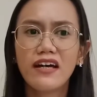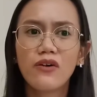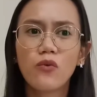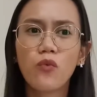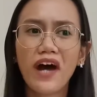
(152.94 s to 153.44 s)

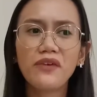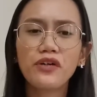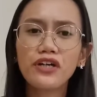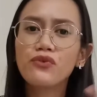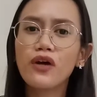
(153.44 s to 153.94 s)
when
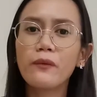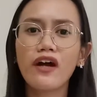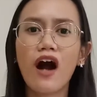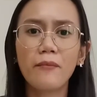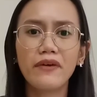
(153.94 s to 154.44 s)
we're growing
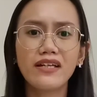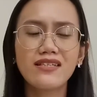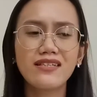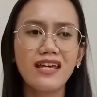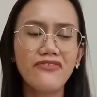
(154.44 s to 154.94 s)
up,
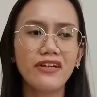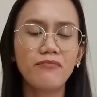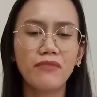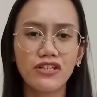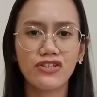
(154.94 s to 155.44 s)
it's even
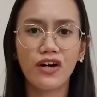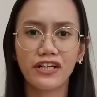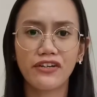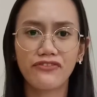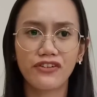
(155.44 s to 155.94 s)
much
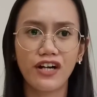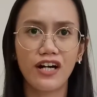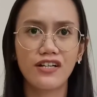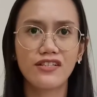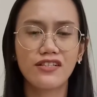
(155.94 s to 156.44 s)
harder for
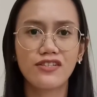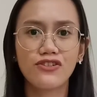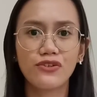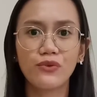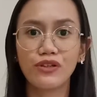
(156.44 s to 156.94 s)
us
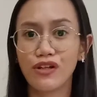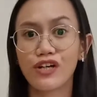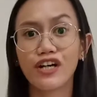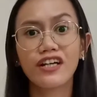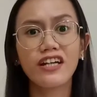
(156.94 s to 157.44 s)
to
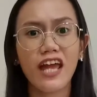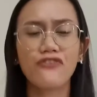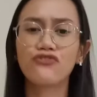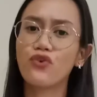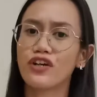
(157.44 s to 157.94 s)
learn a
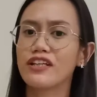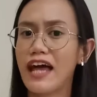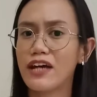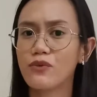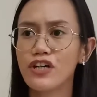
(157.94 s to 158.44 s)
foreign
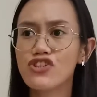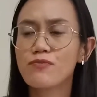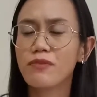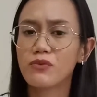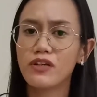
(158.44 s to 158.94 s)
language,
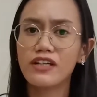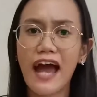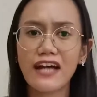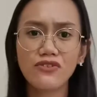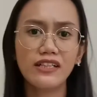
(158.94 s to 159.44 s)
but we're
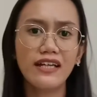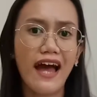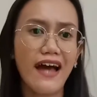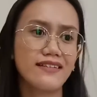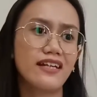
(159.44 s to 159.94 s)
actually
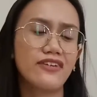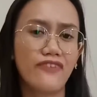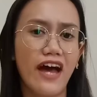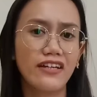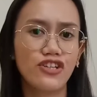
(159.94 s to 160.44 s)
at an
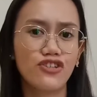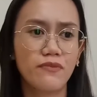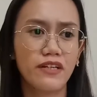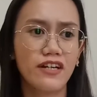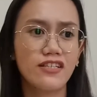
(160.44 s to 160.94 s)
advantage
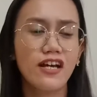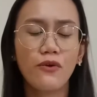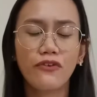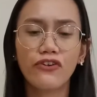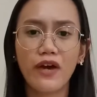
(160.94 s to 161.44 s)
because
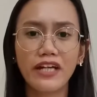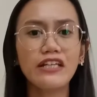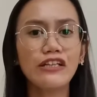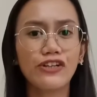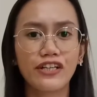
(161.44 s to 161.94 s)
we've already
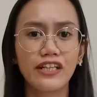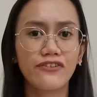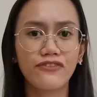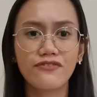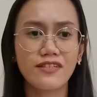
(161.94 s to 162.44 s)
learned
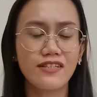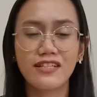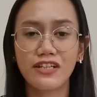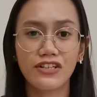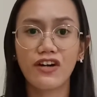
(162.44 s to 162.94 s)
it since
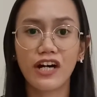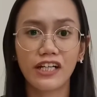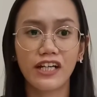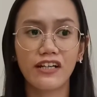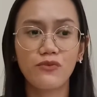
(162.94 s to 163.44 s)

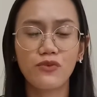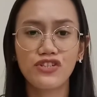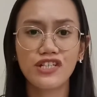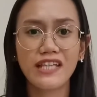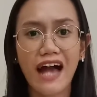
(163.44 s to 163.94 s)
kindergarten, and we
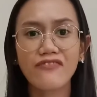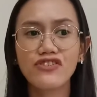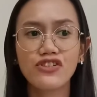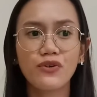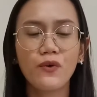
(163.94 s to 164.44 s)
just have
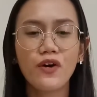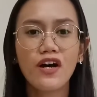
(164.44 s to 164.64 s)
to